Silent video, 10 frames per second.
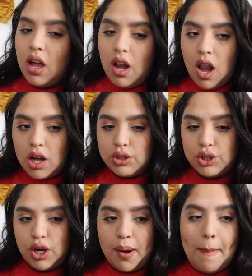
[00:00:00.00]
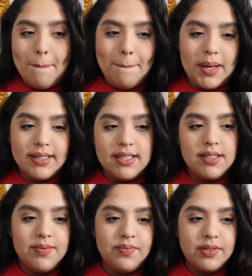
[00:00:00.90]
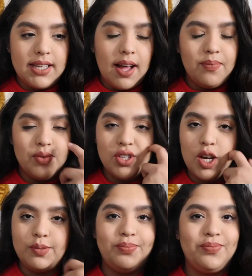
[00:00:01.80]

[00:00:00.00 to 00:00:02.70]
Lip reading: Not sure. But yeah, so